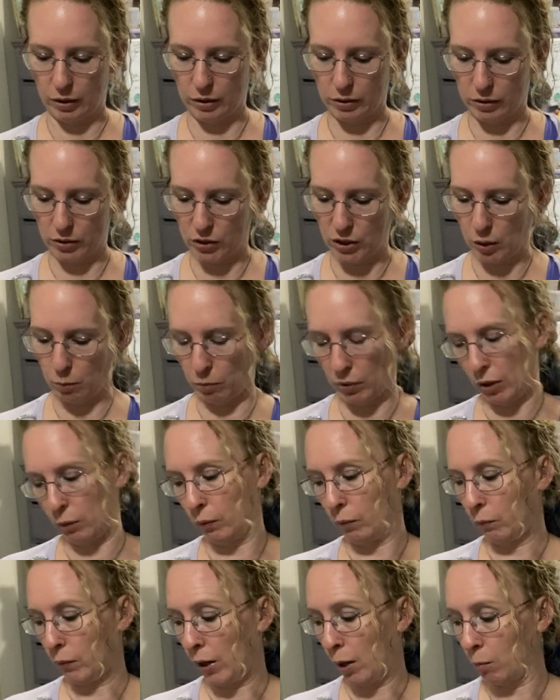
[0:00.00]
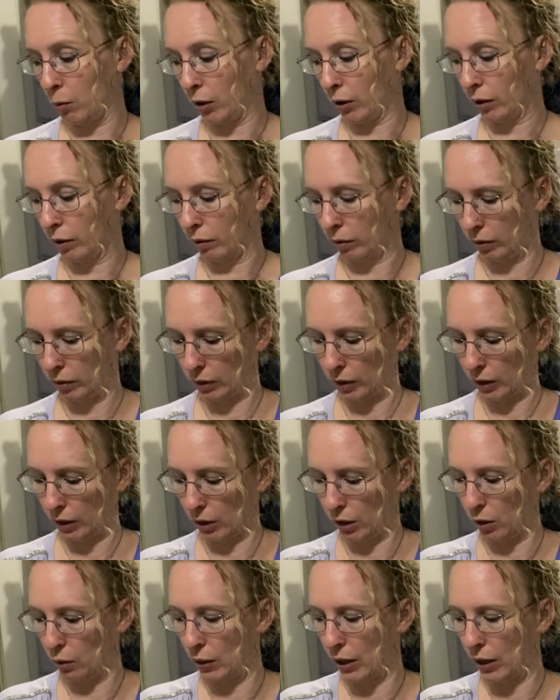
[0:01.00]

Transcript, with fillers: same thing with fabric, you know?